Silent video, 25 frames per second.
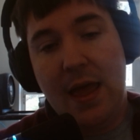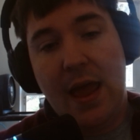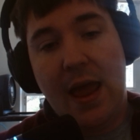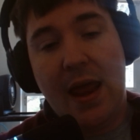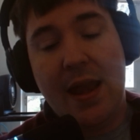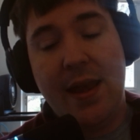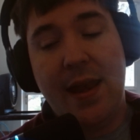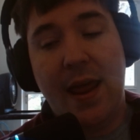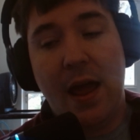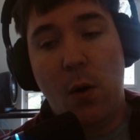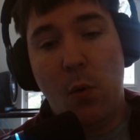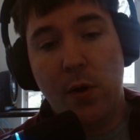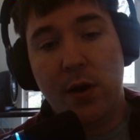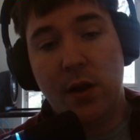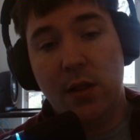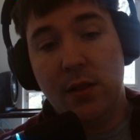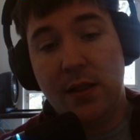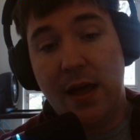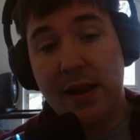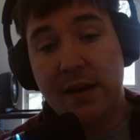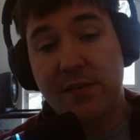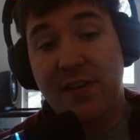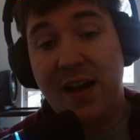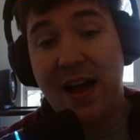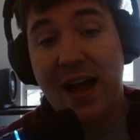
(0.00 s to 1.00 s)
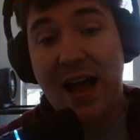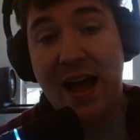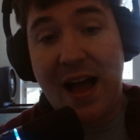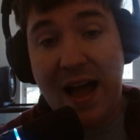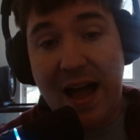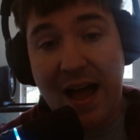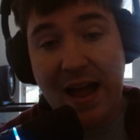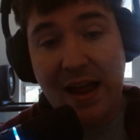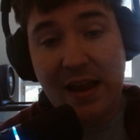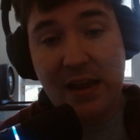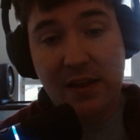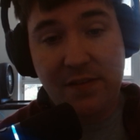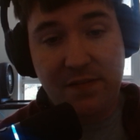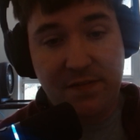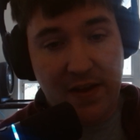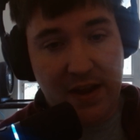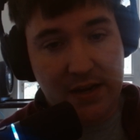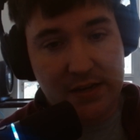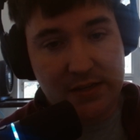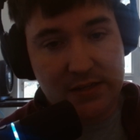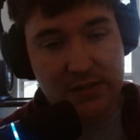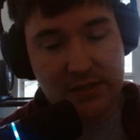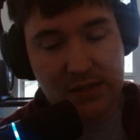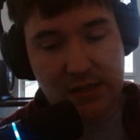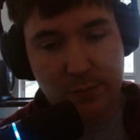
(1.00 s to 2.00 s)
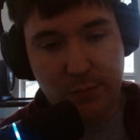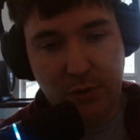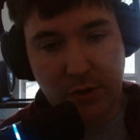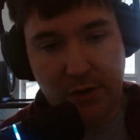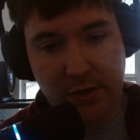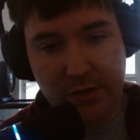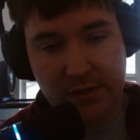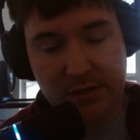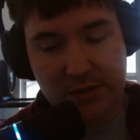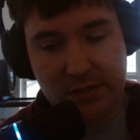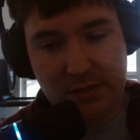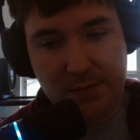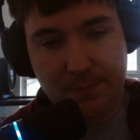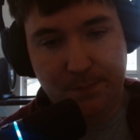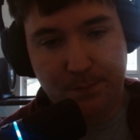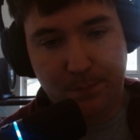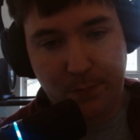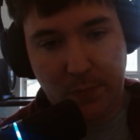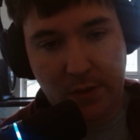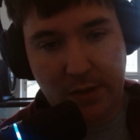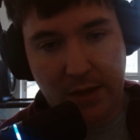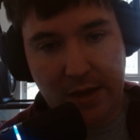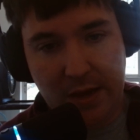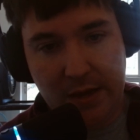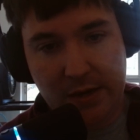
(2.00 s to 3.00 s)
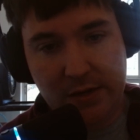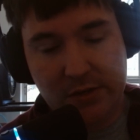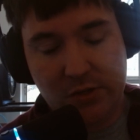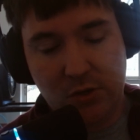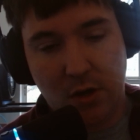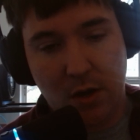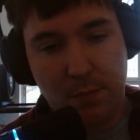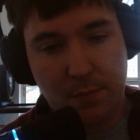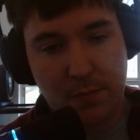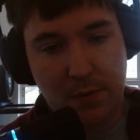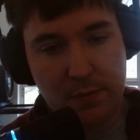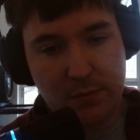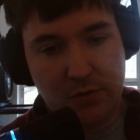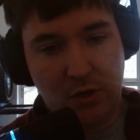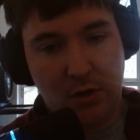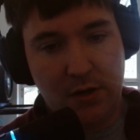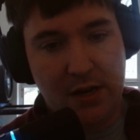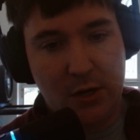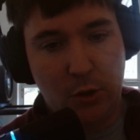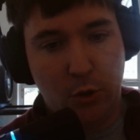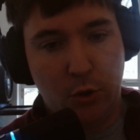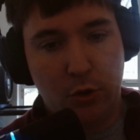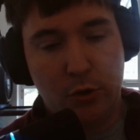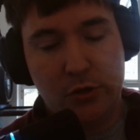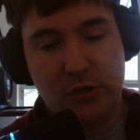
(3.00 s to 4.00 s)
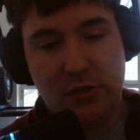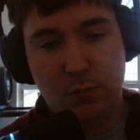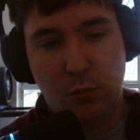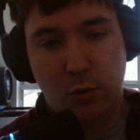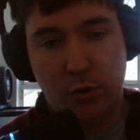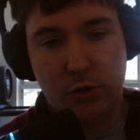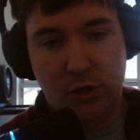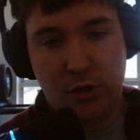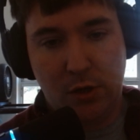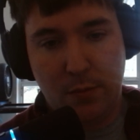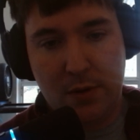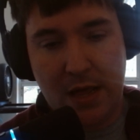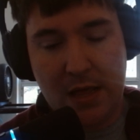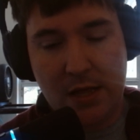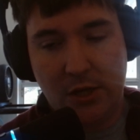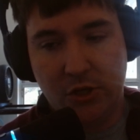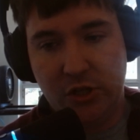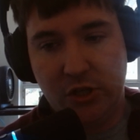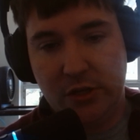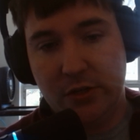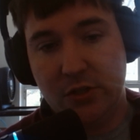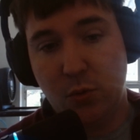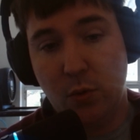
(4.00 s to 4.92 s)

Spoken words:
And now what a lot of high fantasy books, okay, so I'm starting to introduce some more terminology here.